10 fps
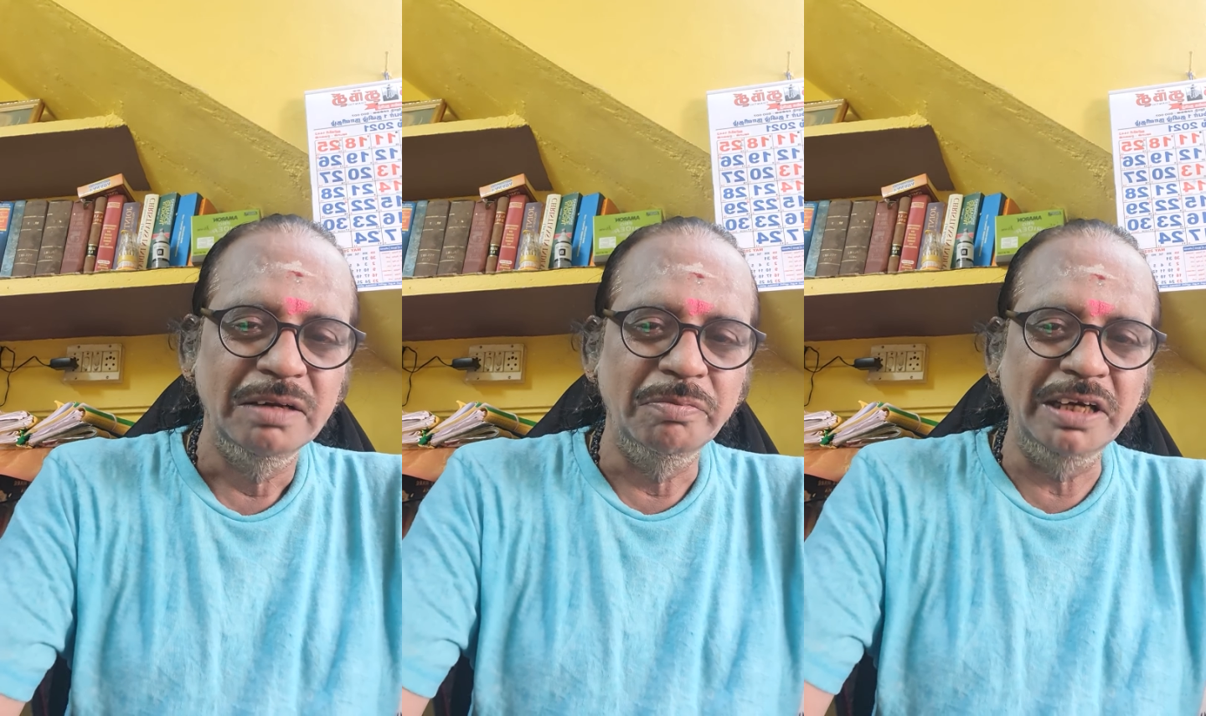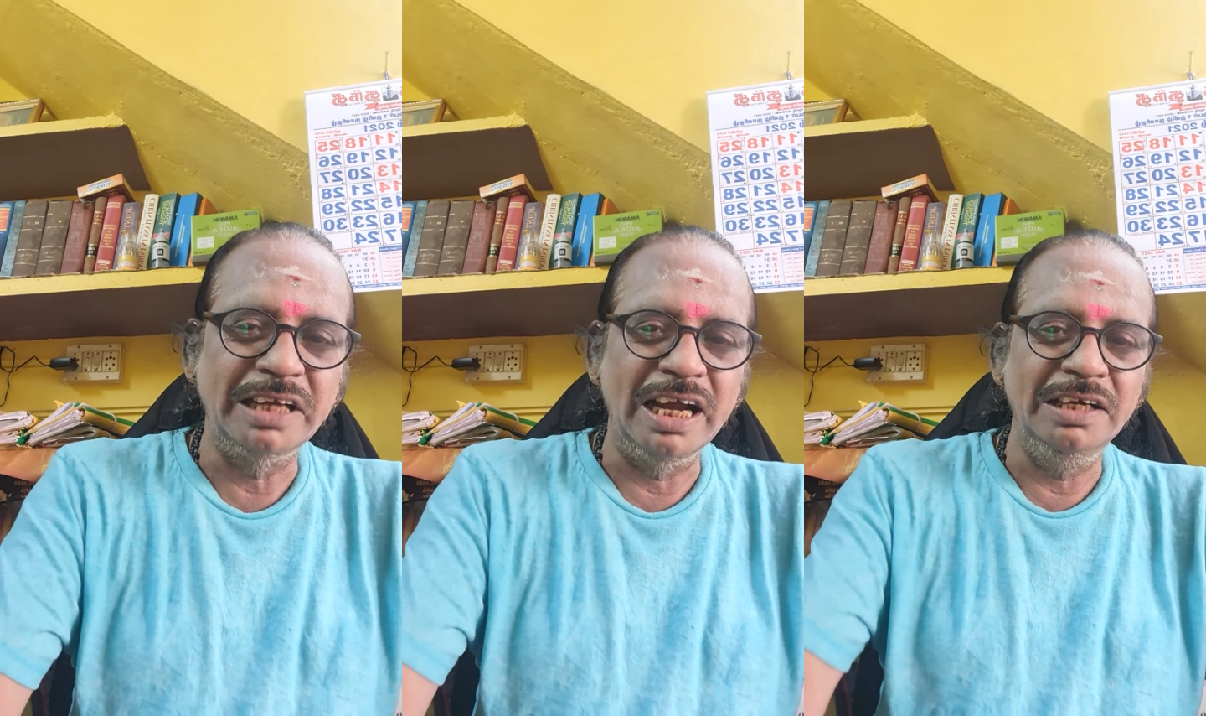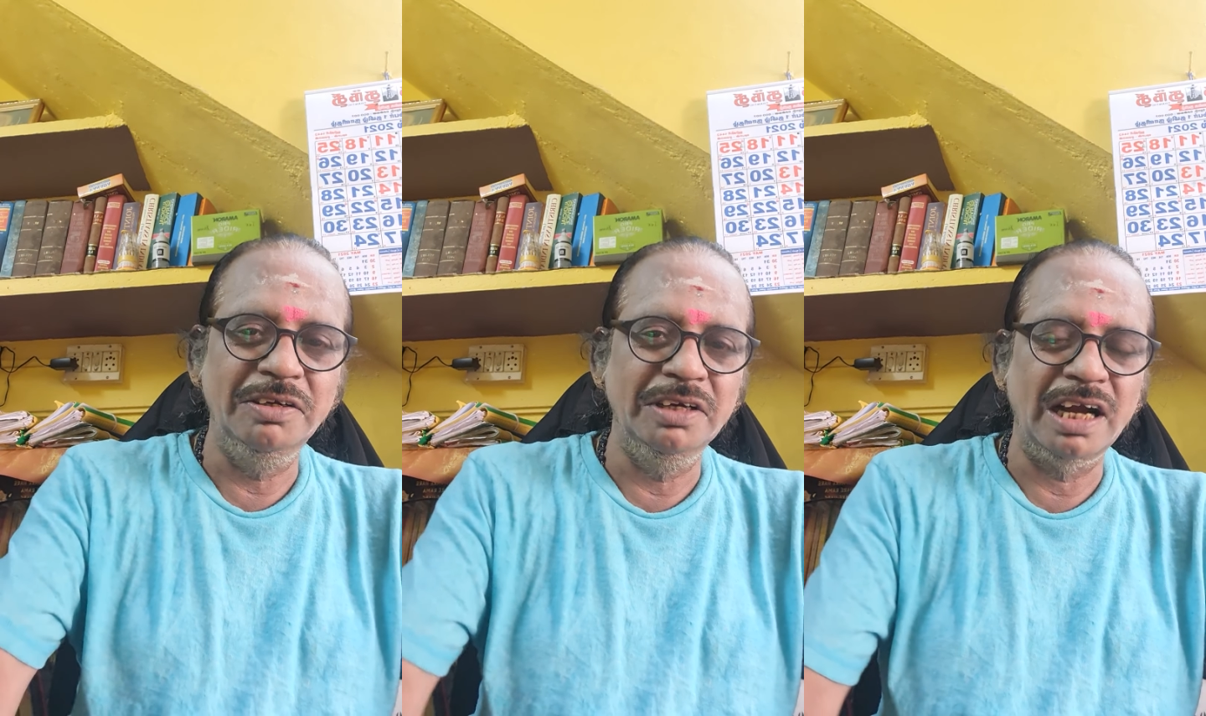But I,
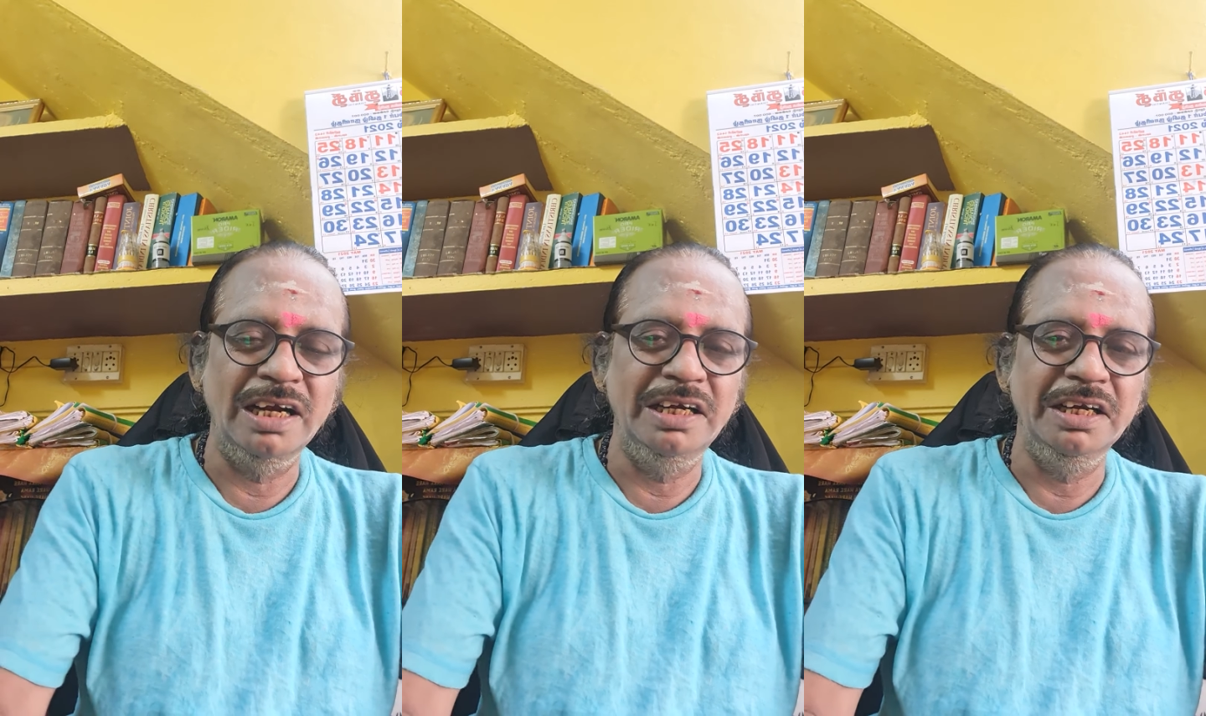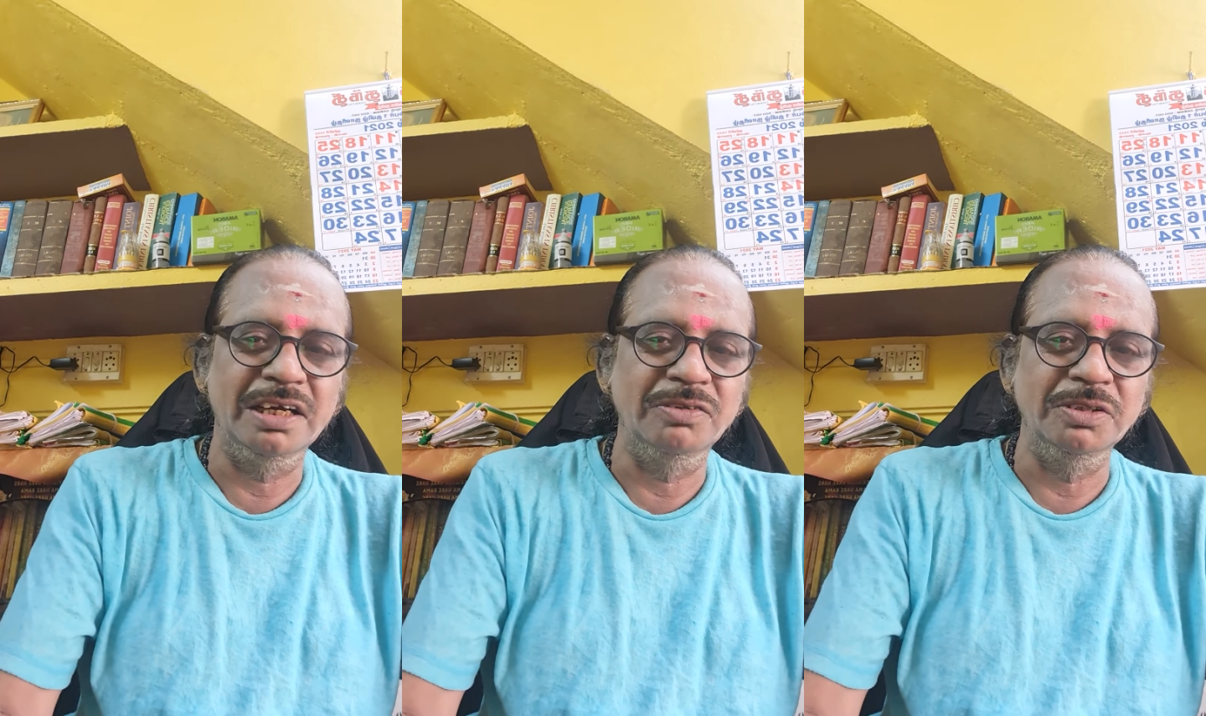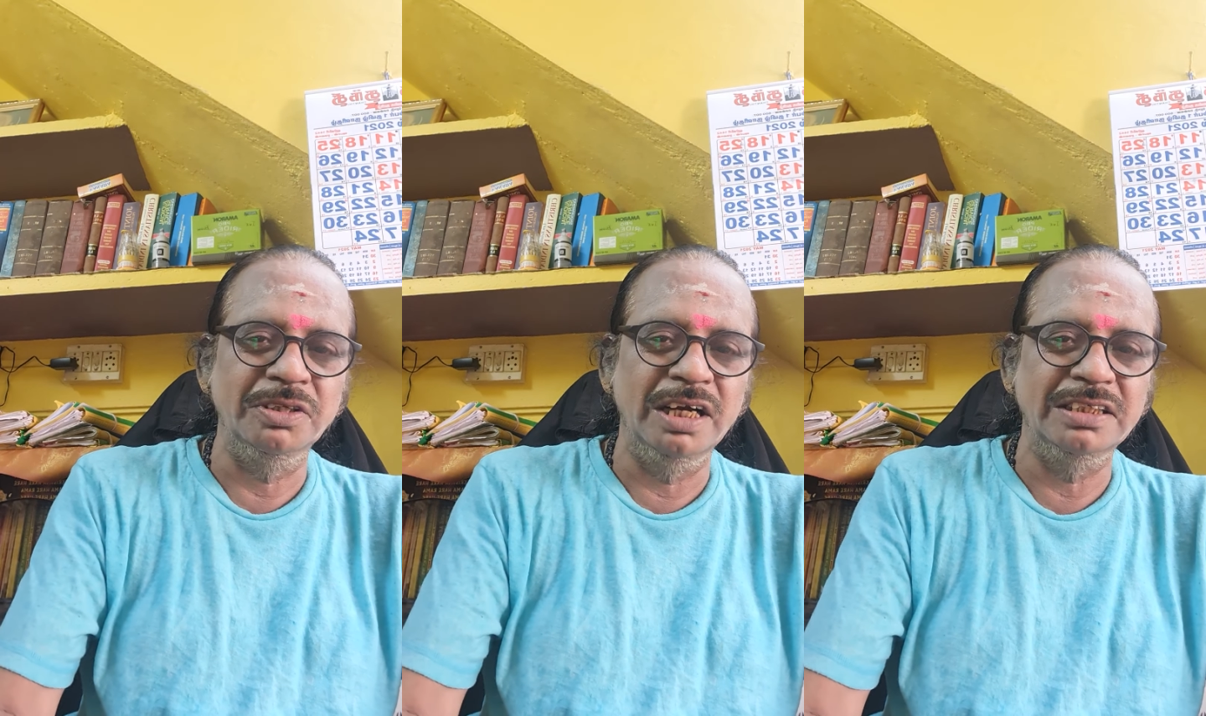do, I did,
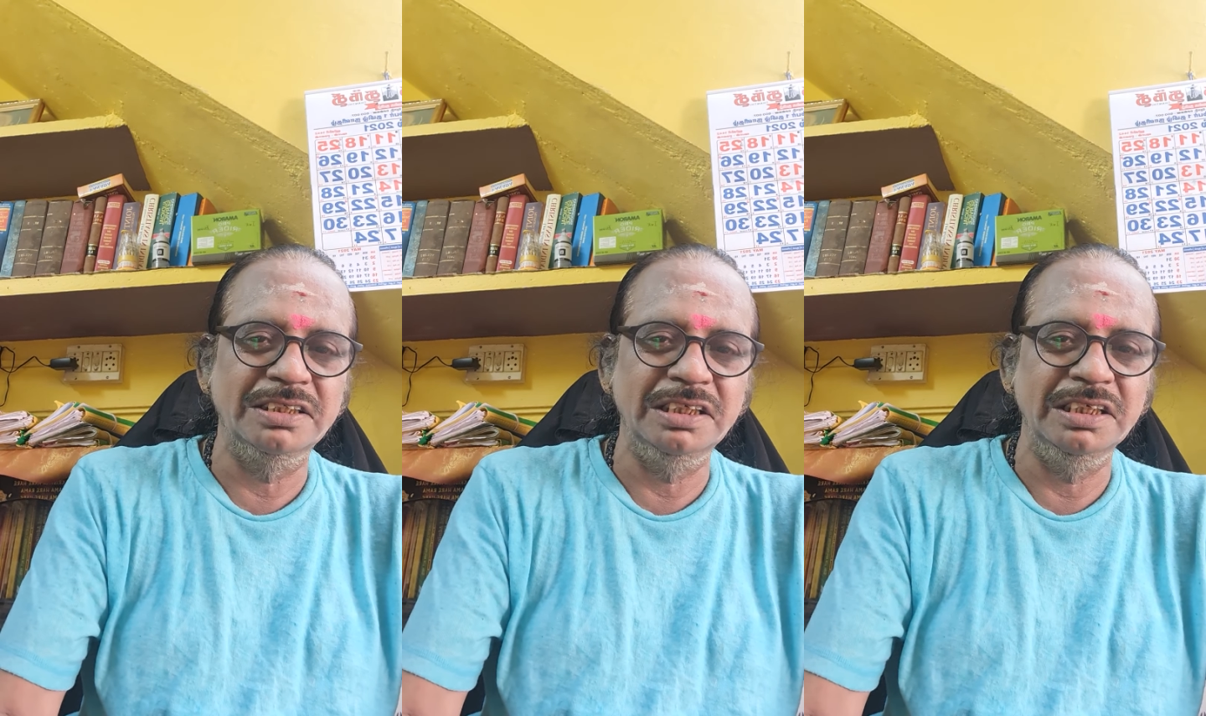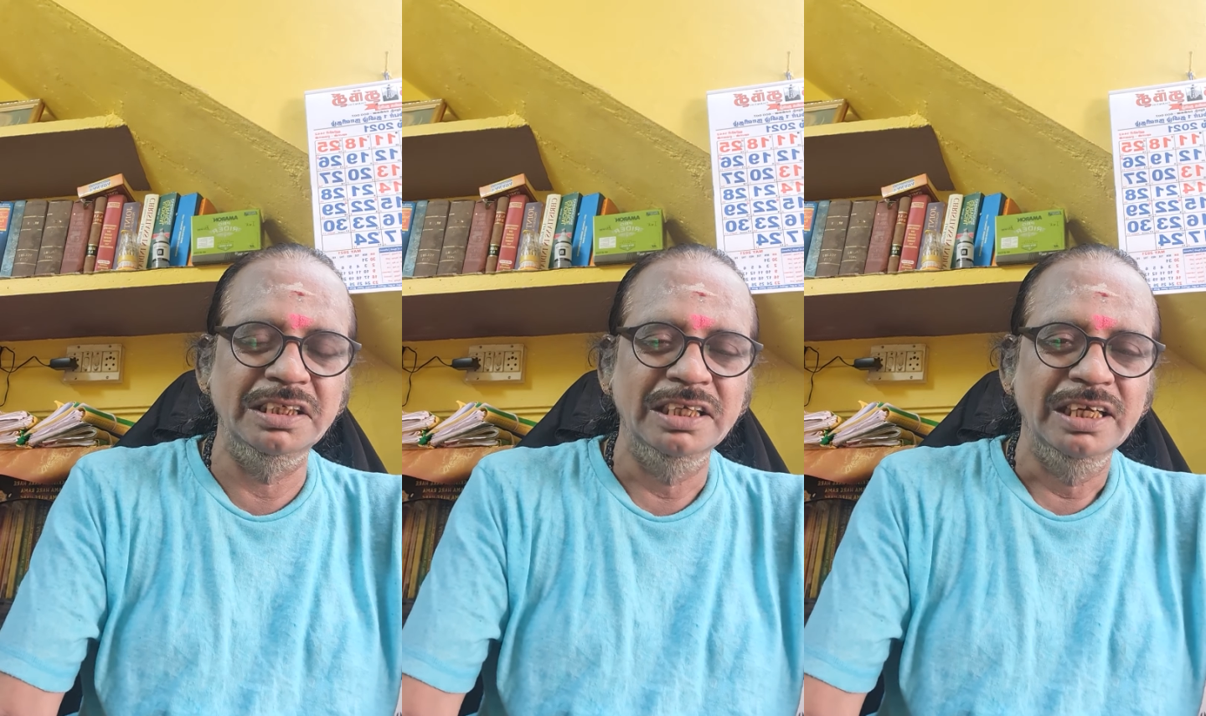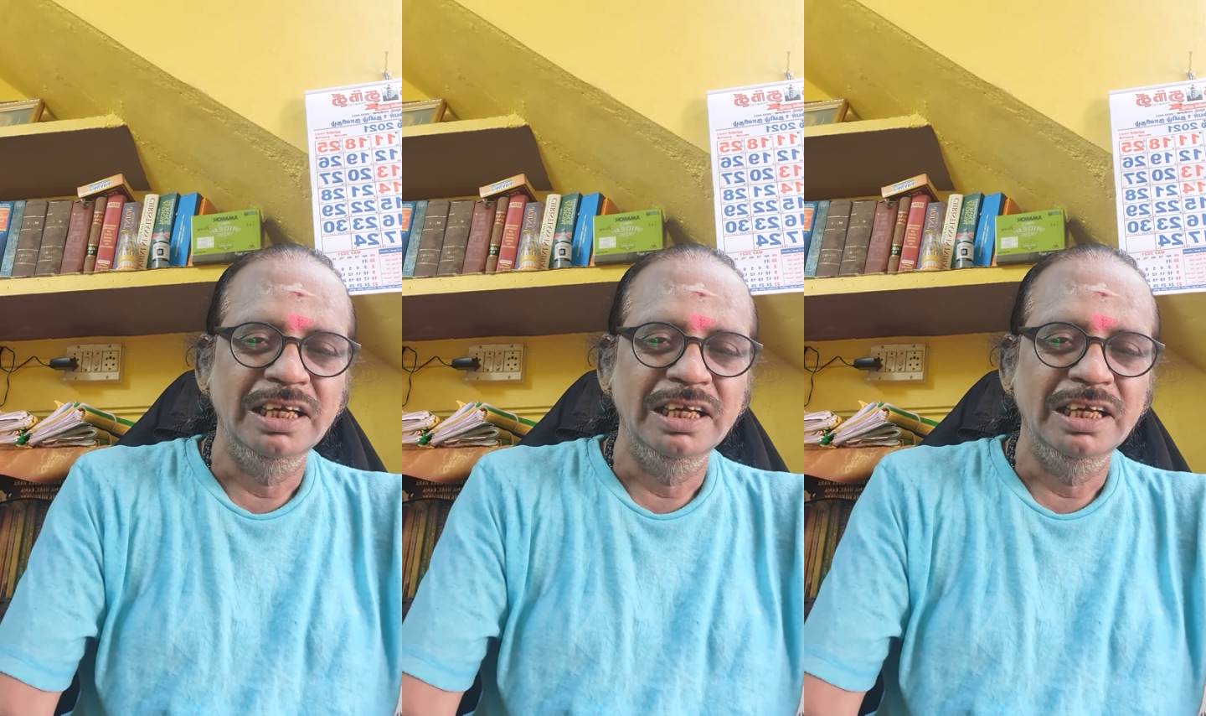could not see